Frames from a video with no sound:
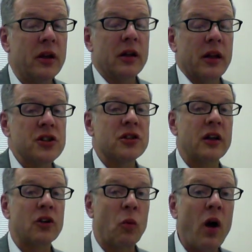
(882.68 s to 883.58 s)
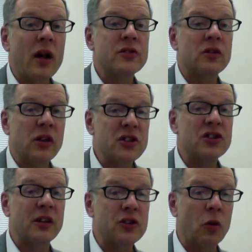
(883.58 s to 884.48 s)
legislature wants
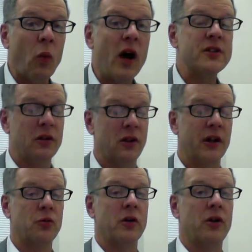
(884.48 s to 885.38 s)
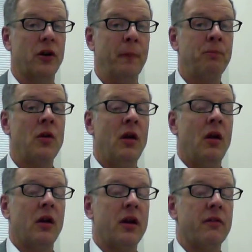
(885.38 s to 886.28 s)
a law to occur.
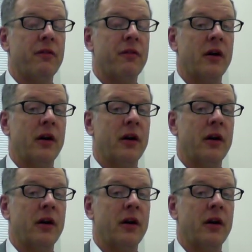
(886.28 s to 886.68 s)
If